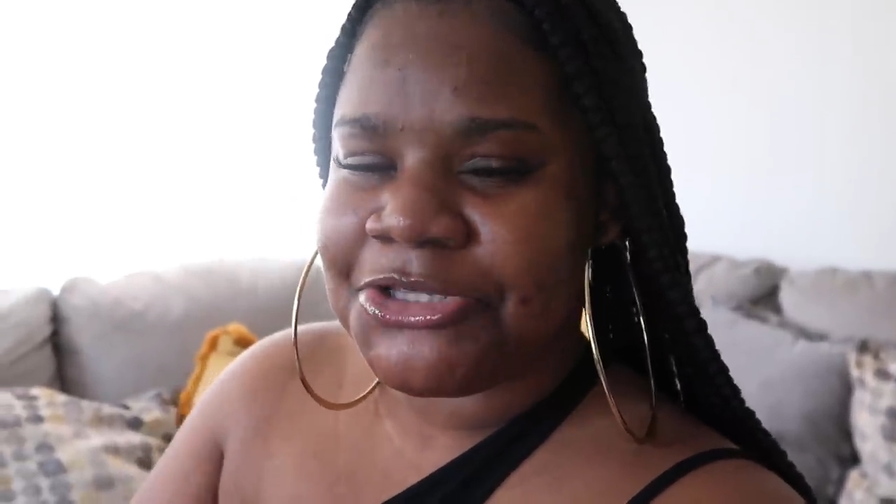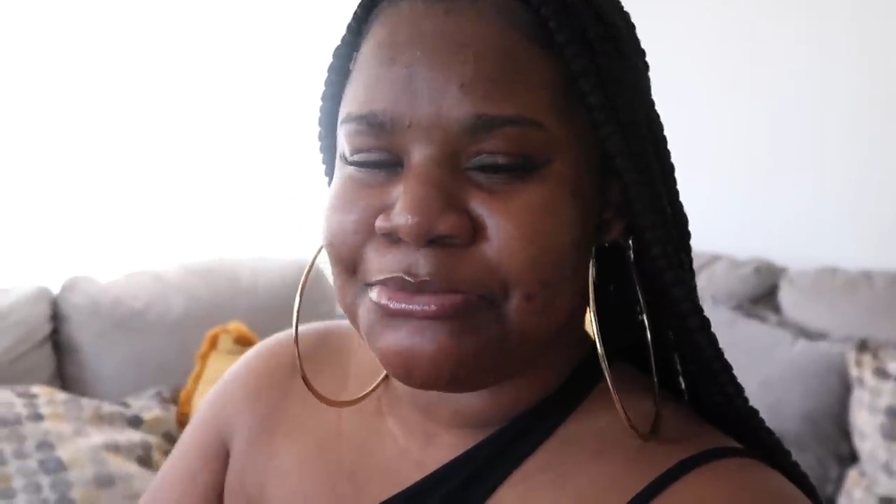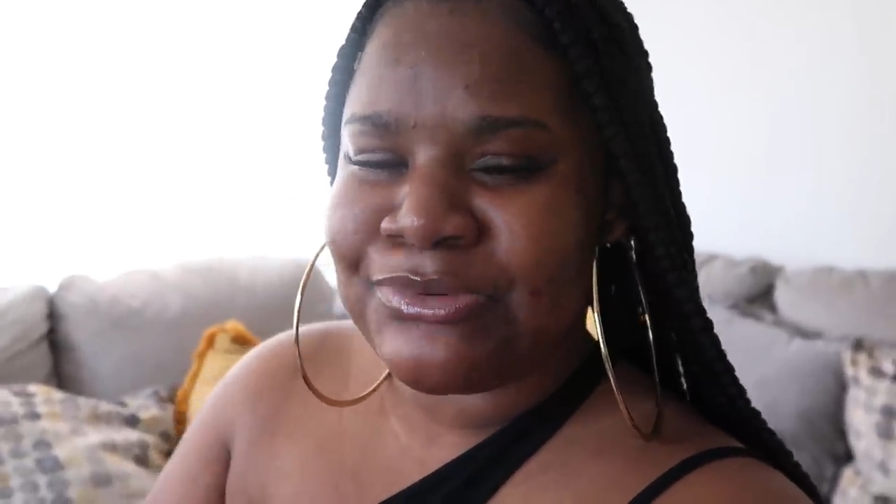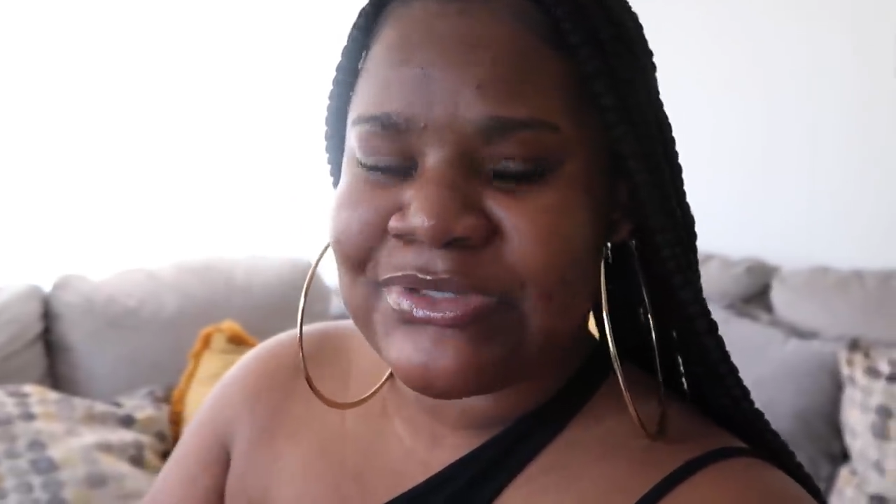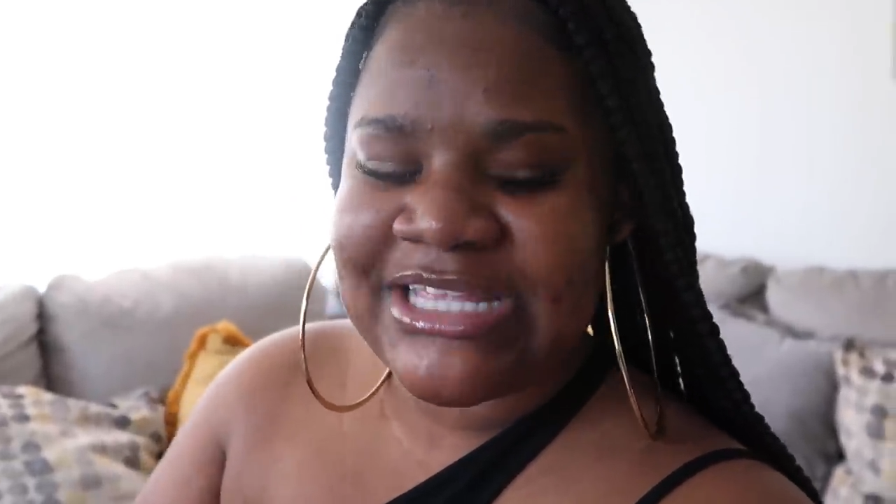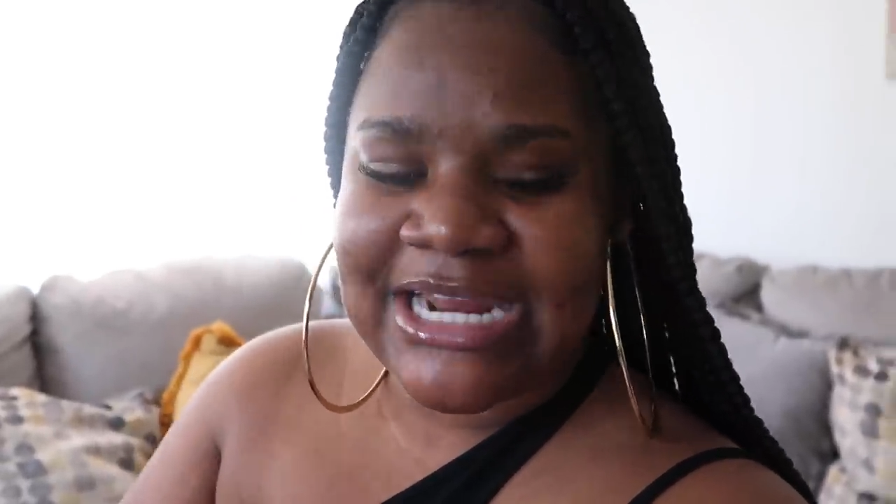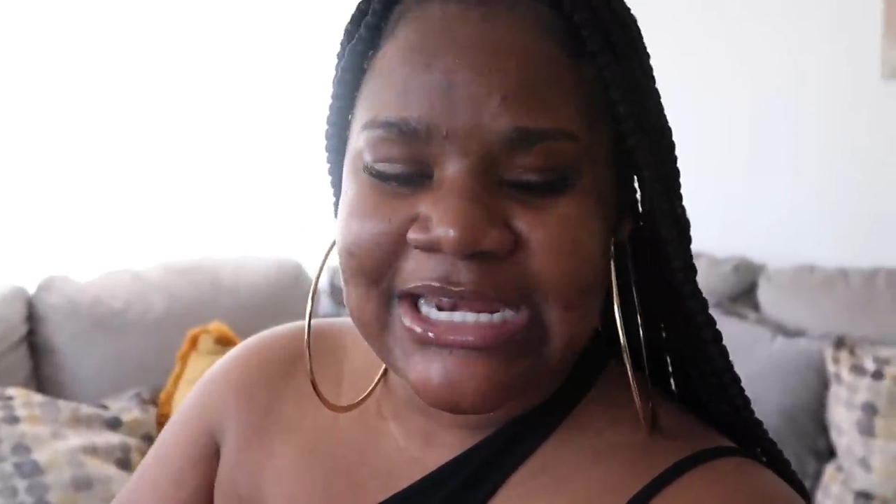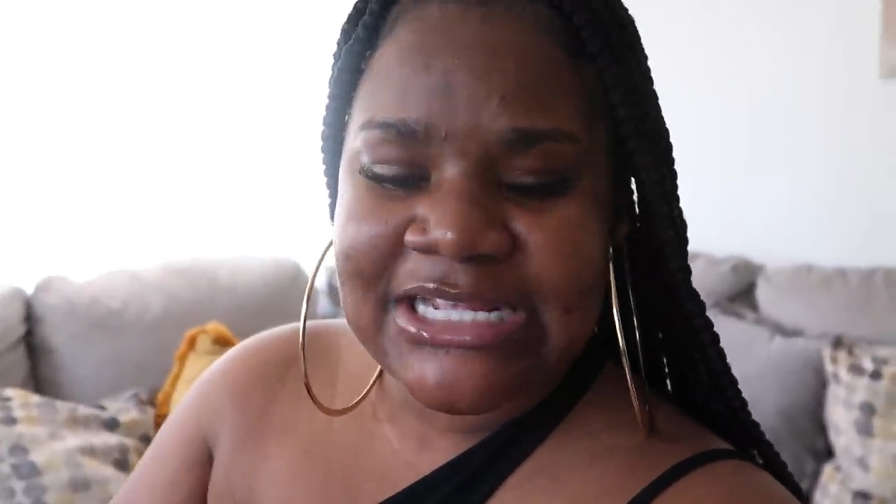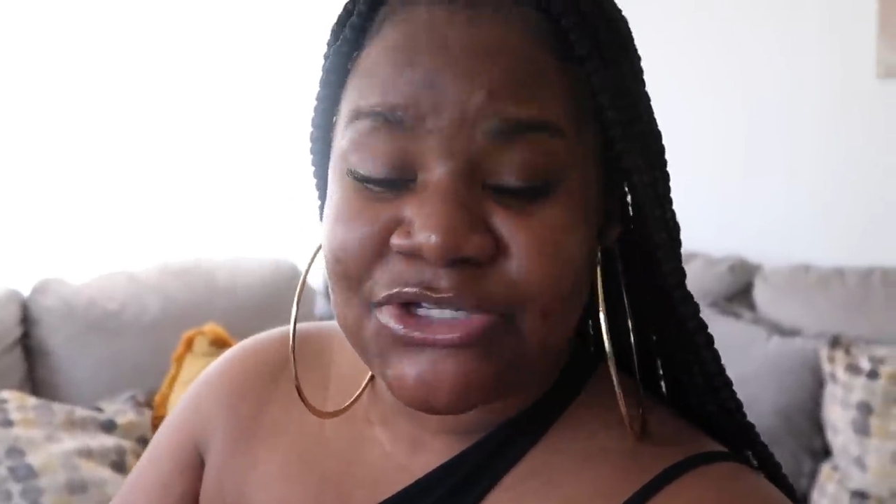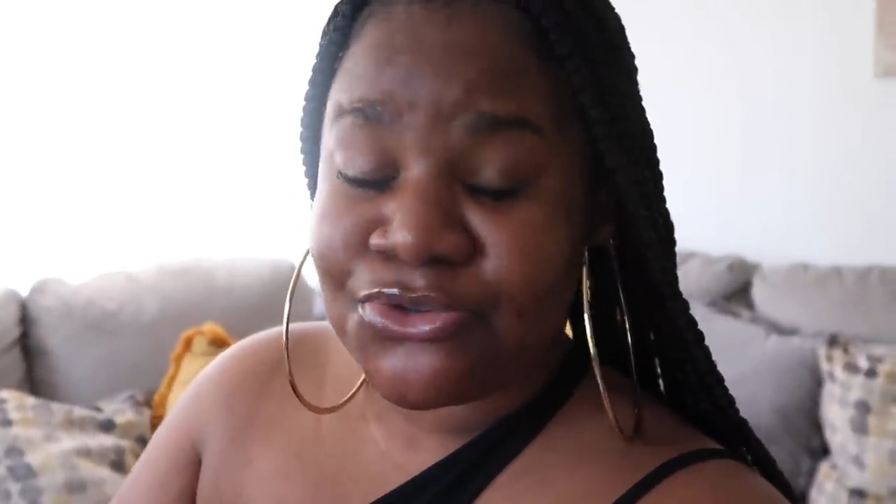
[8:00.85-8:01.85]
the boost that I
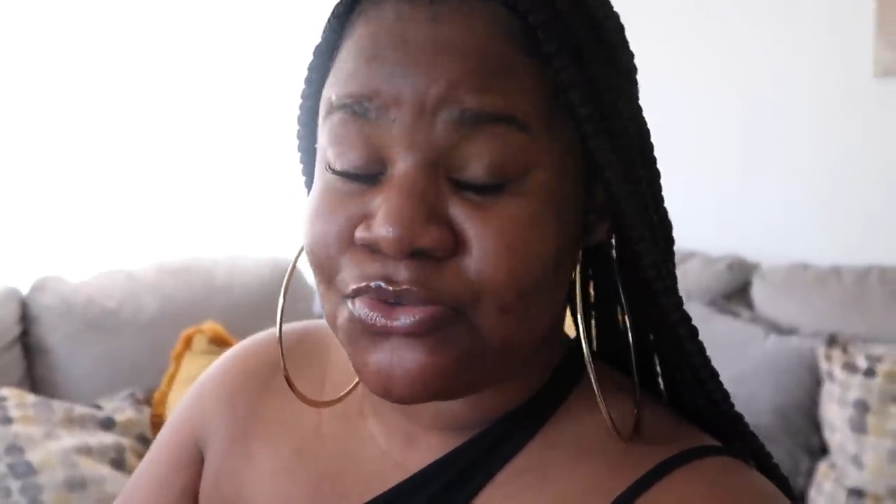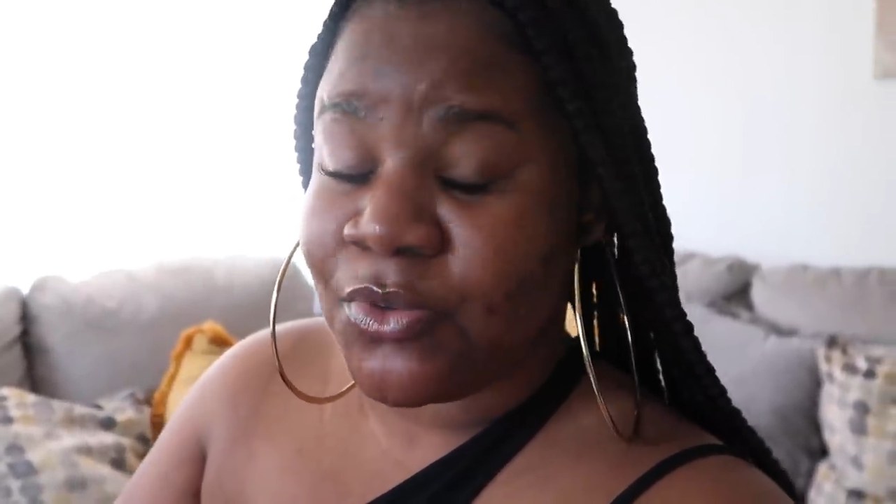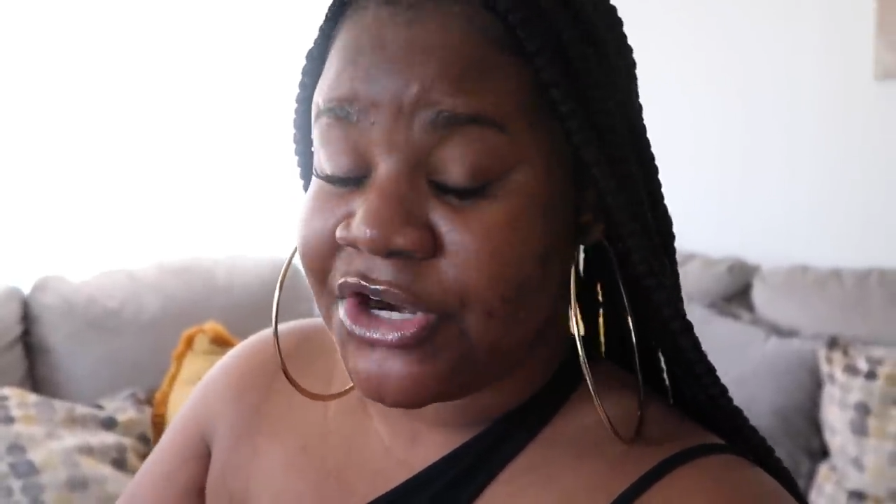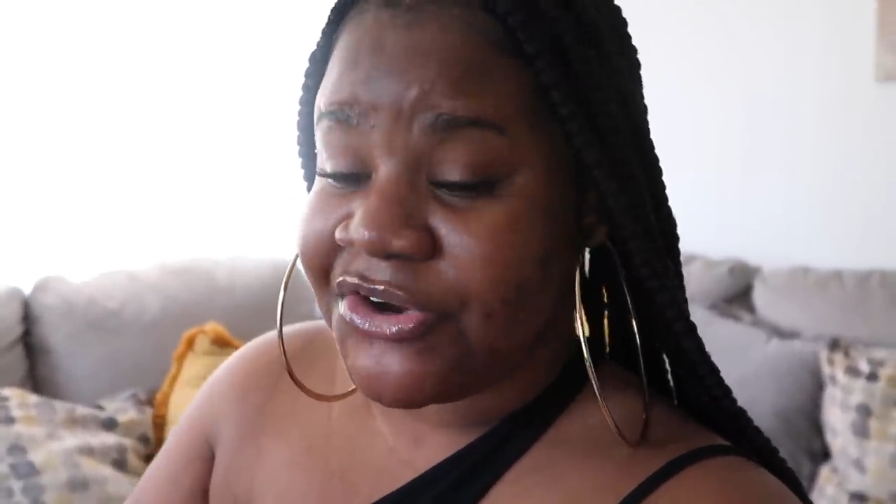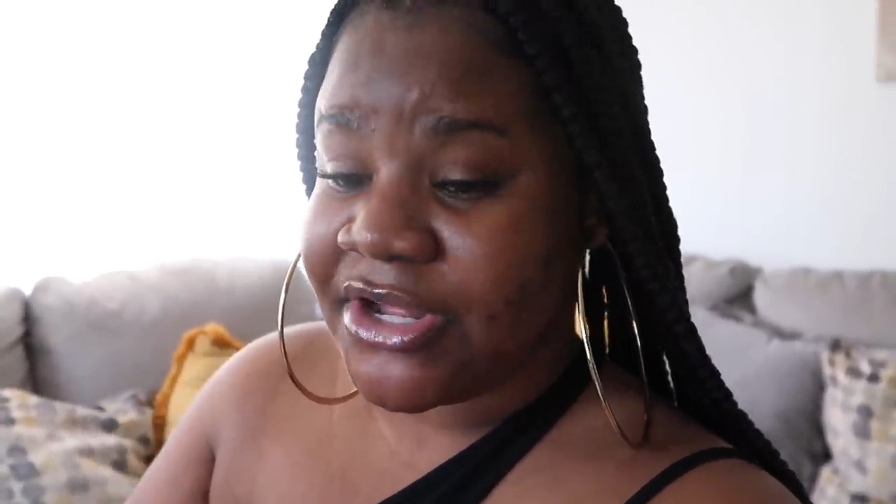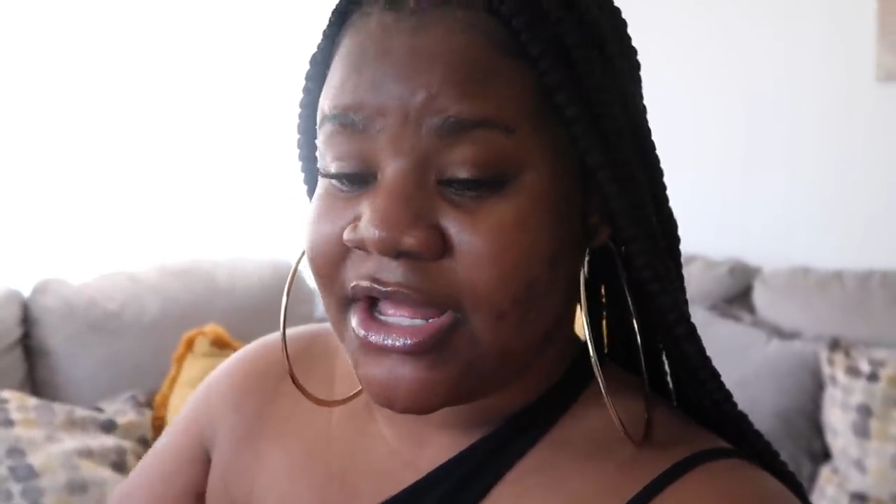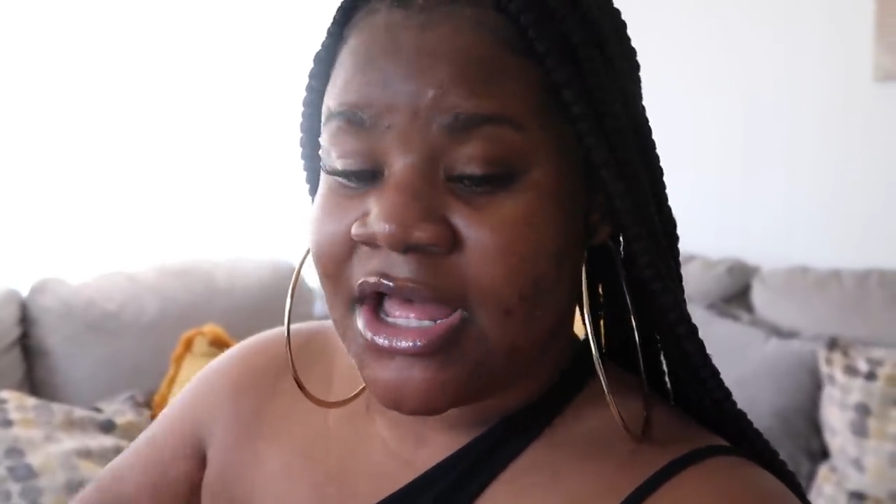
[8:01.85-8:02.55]
need to do work.